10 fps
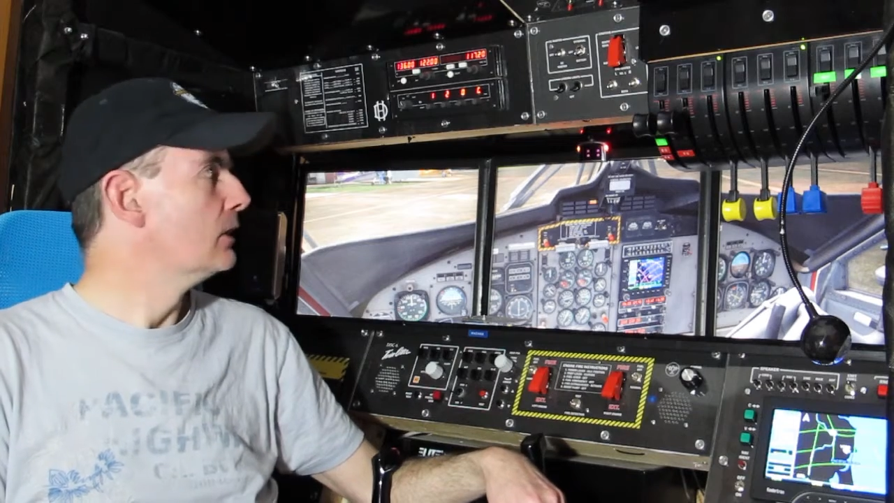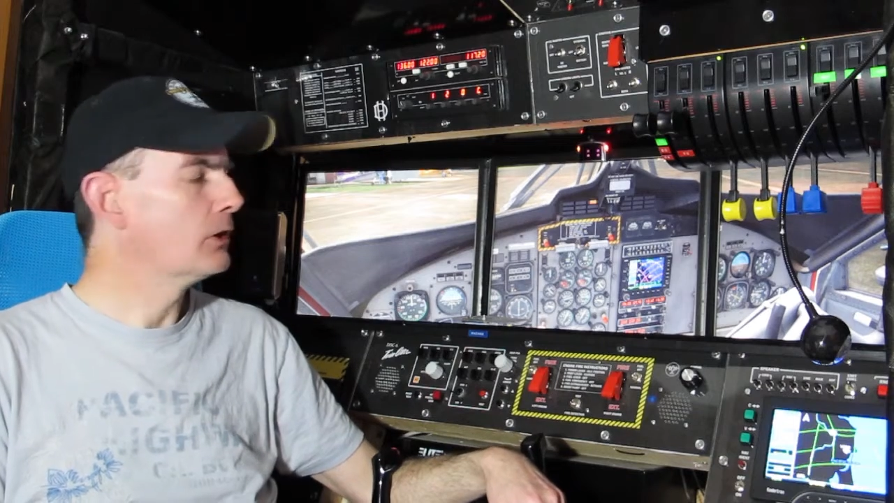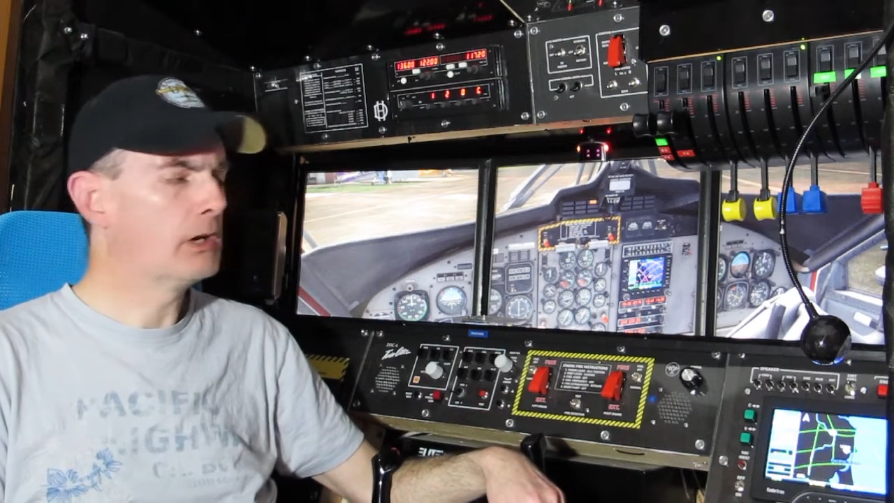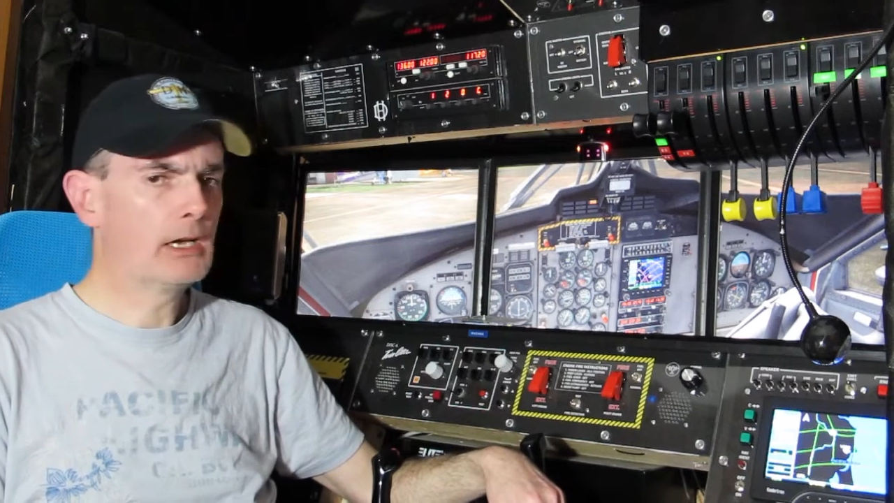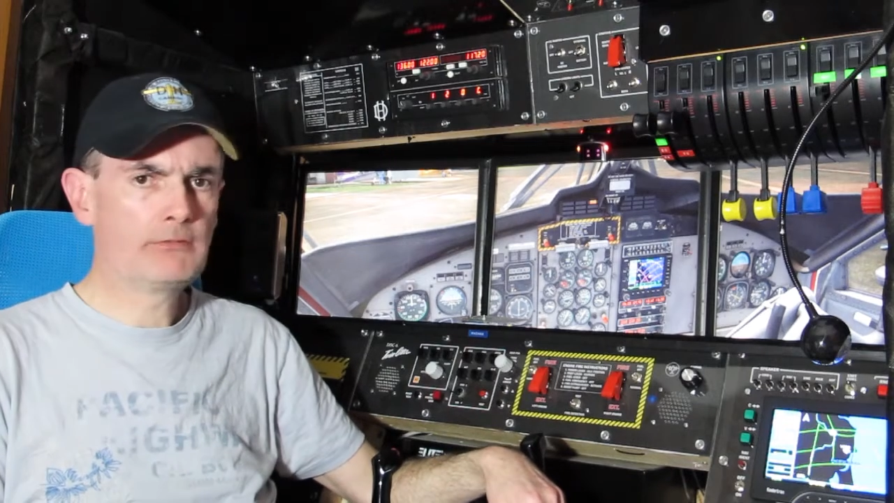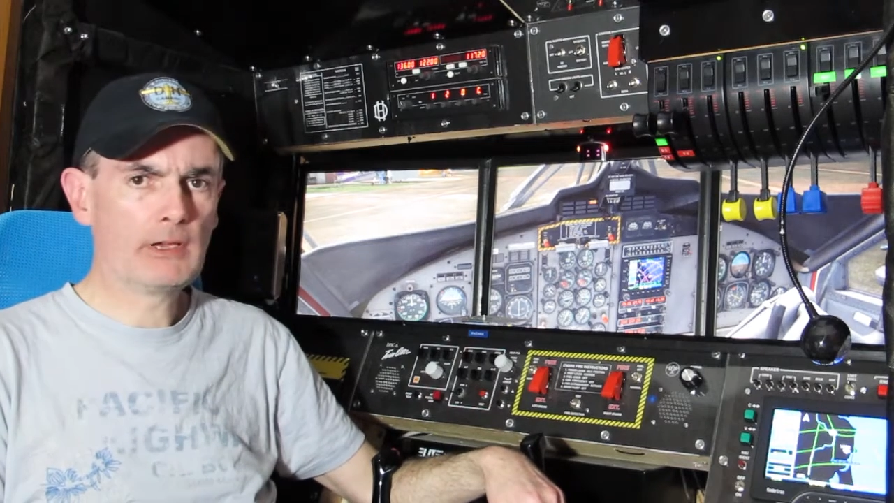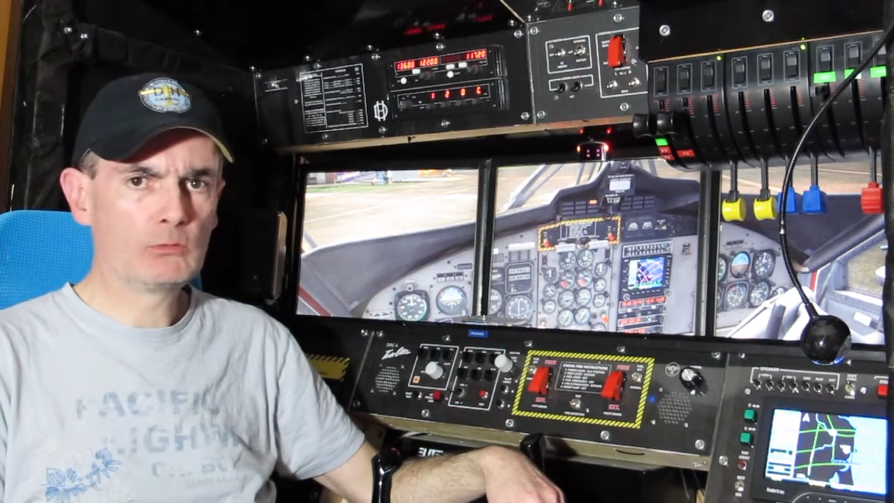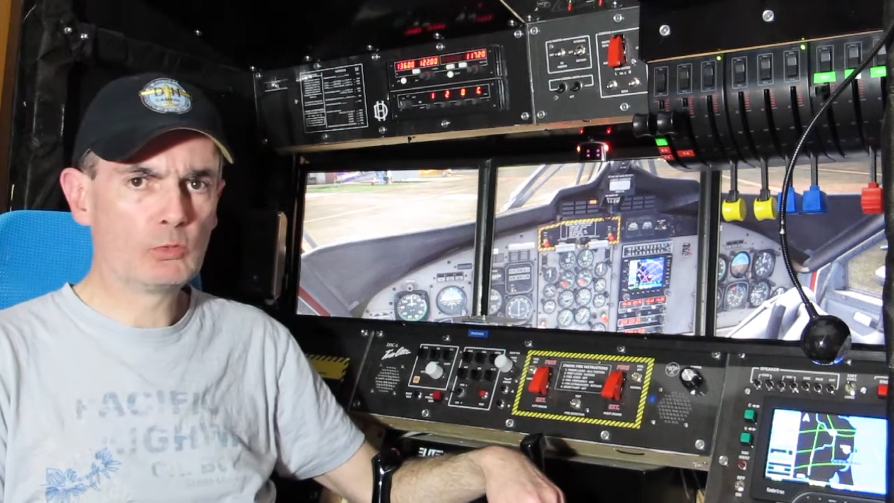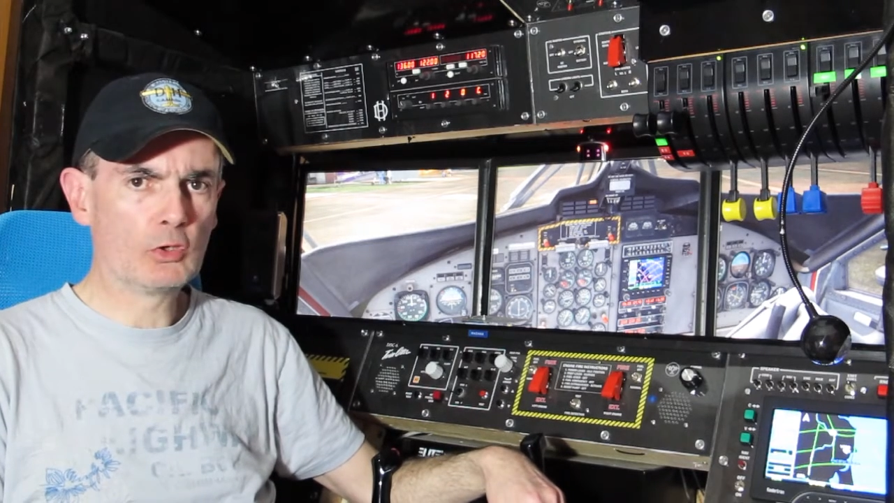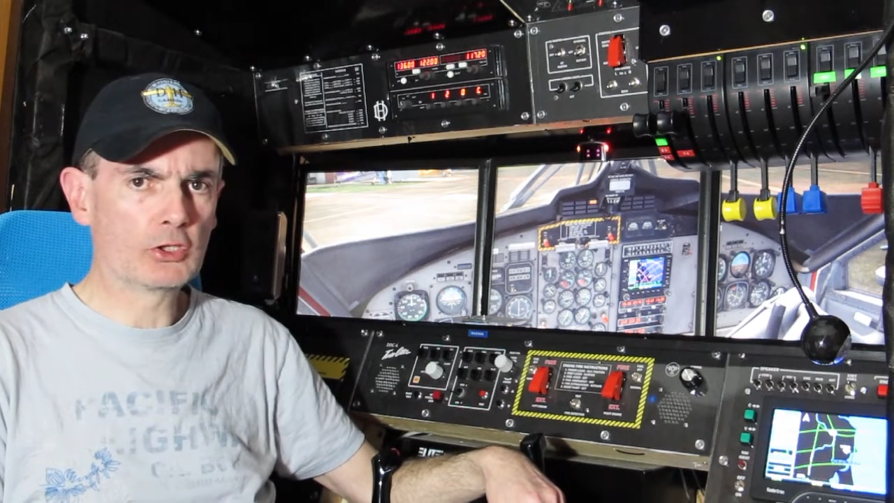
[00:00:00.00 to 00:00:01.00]
although I have
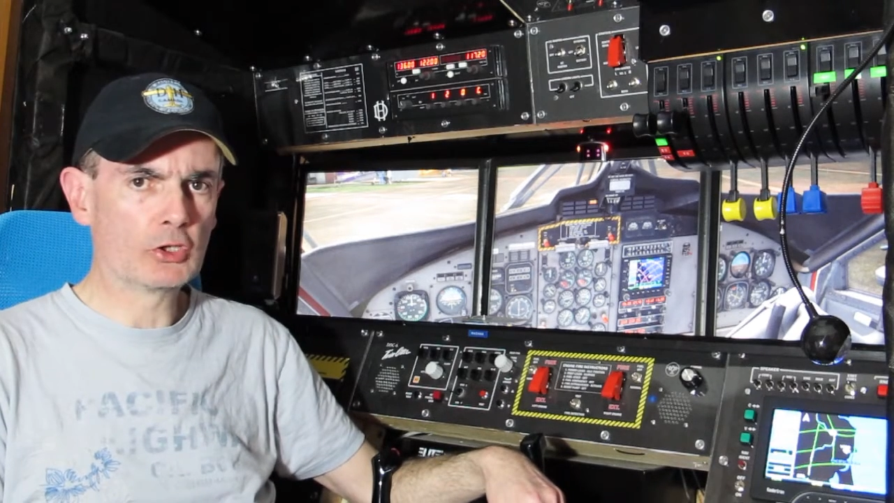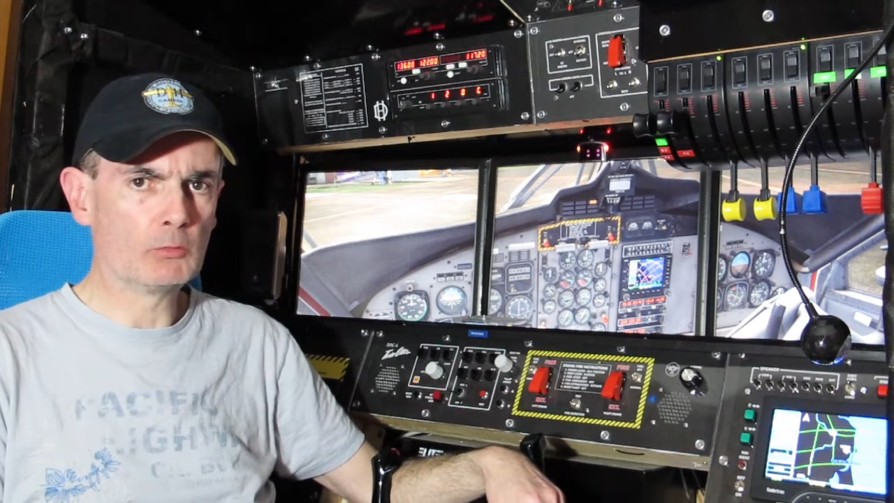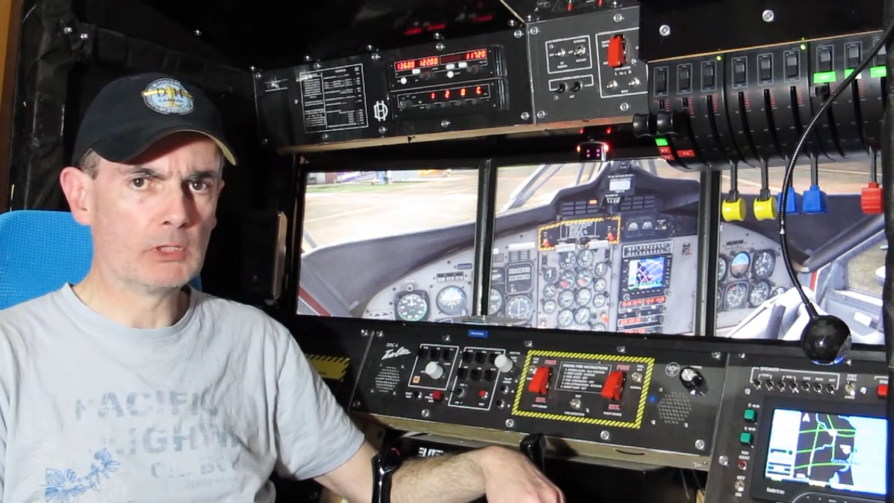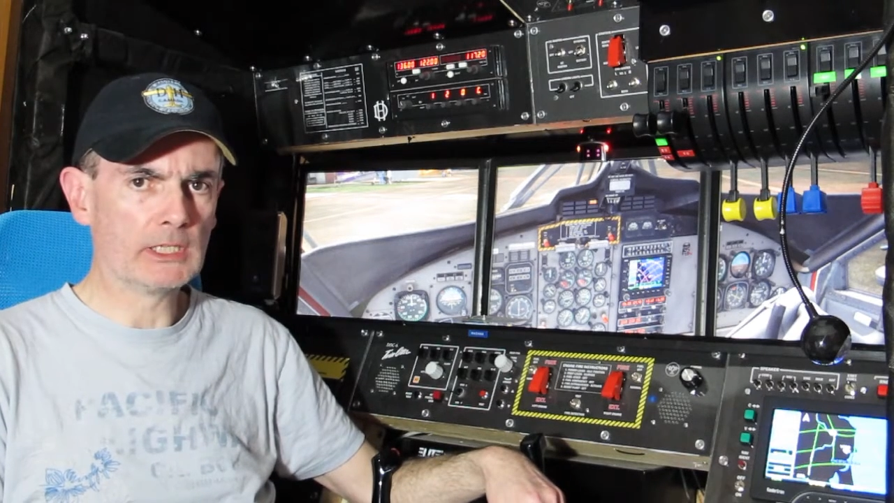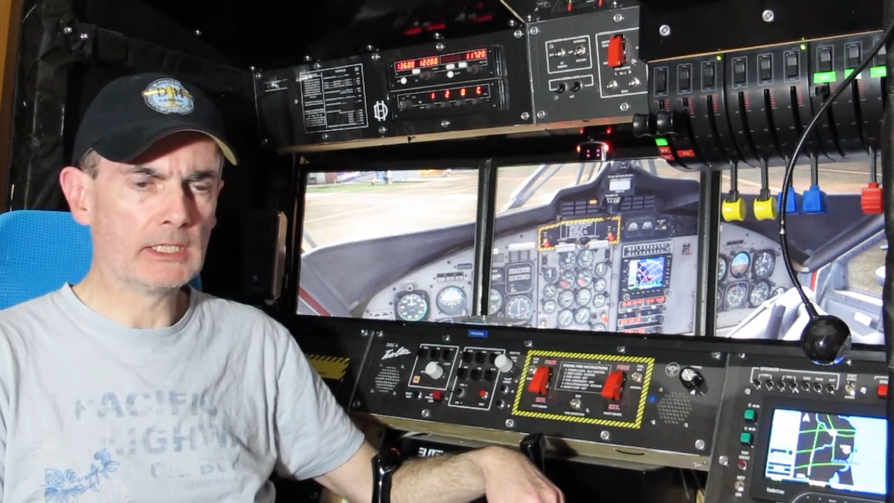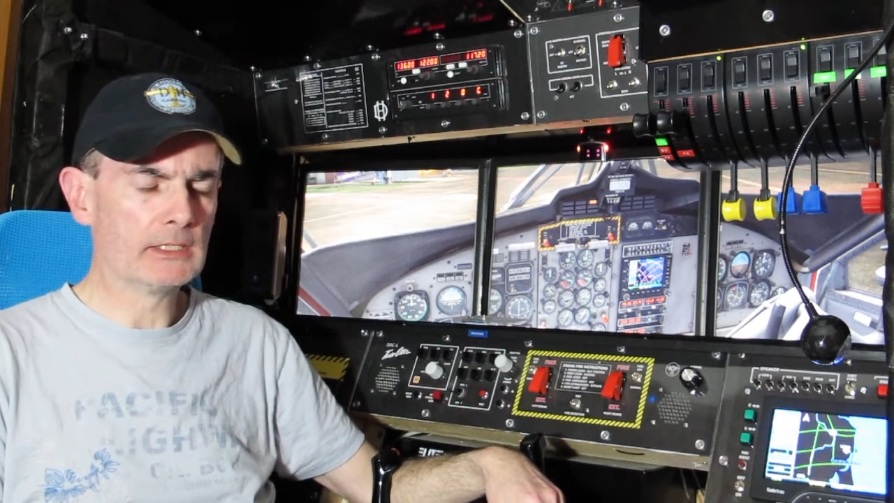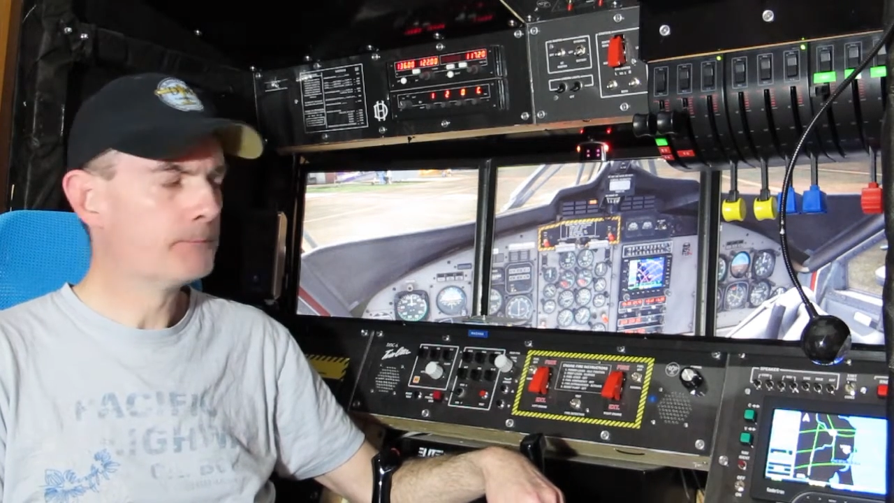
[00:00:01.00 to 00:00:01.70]
found one anomaly.